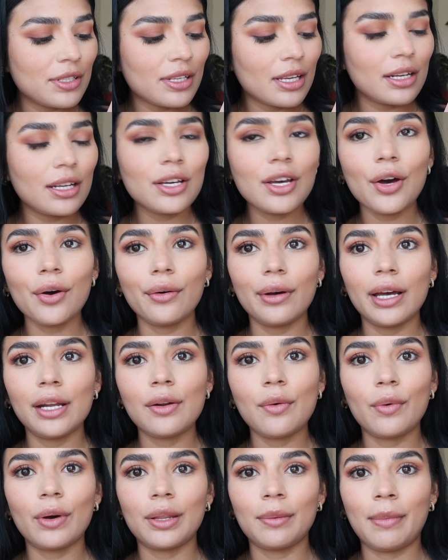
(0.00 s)
just going to go
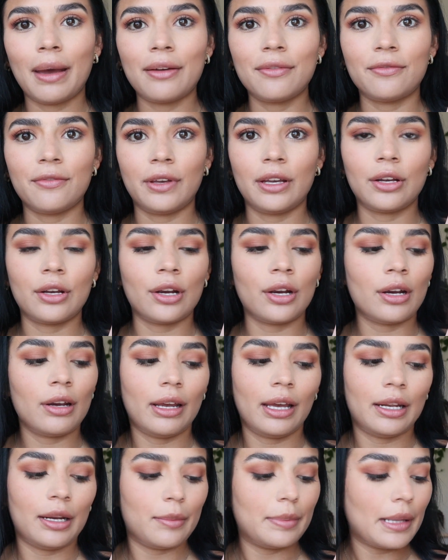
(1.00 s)
in with my finger
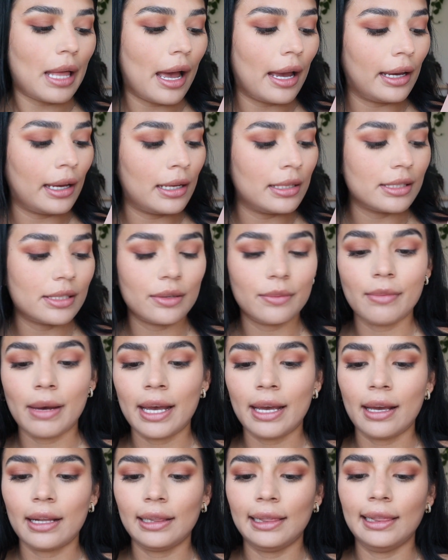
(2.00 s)
and apply it to
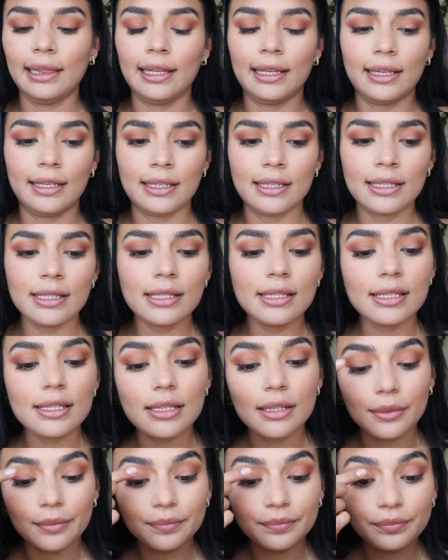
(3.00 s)
my
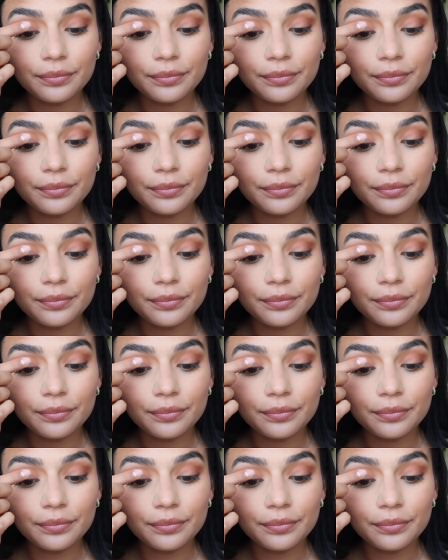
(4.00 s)
lids.